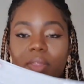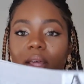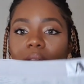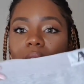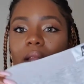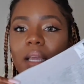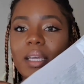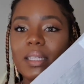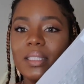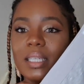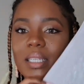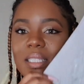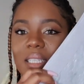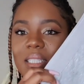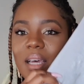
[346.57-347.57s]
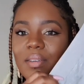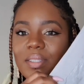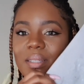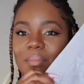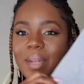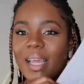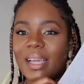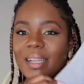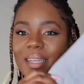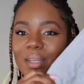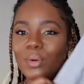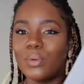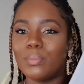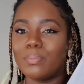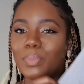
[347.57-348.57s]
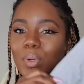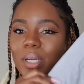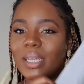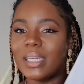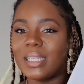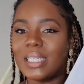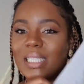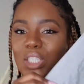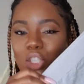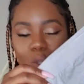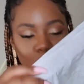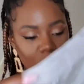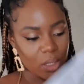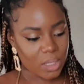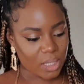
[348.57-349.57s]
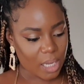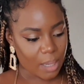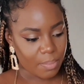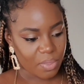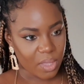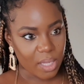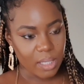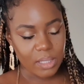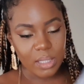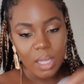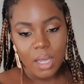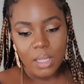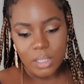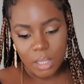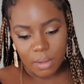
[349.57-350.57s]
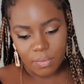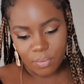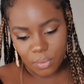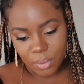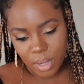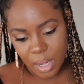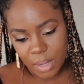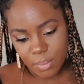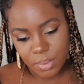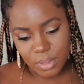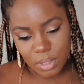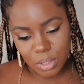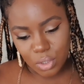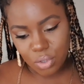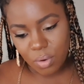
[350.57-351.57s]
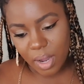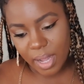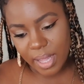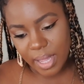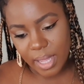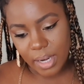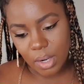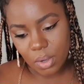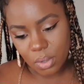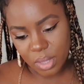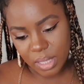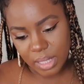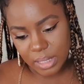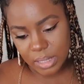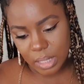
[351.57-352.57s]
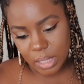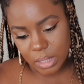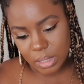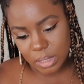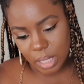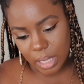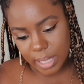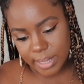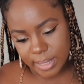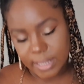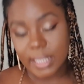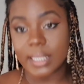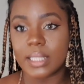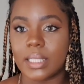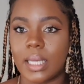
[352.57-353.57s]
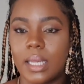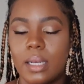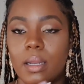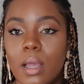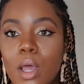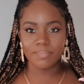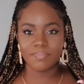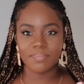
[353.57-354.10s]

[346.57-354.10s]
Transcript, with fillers: and then it, do, it does have some like little boy shorts type things, so I thought I would try it, and I got these in a size sixteen.